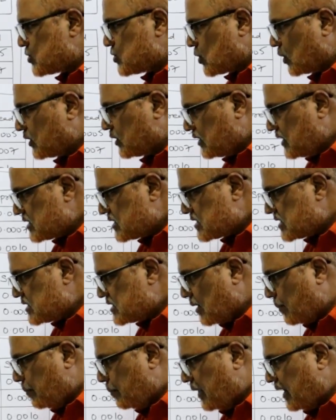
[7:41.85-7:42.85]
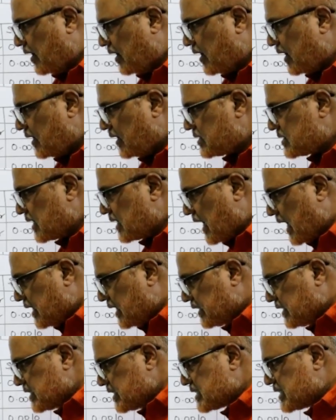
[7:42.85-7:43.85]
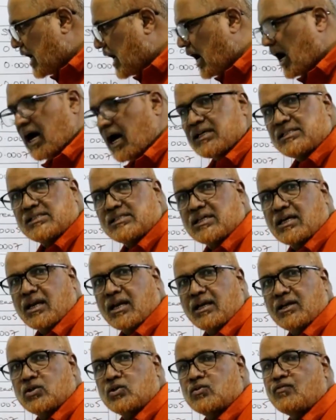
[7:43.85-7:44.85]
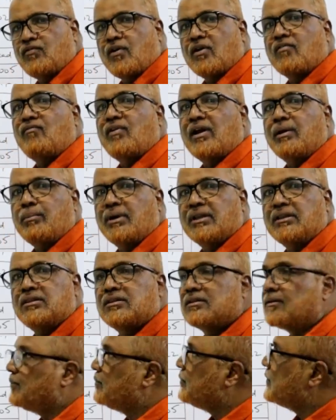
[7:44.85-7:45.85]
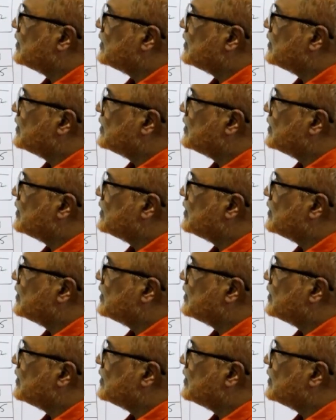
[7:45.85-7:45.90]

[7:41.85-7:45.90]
So this is the bid rate and this is the ask rate for one month.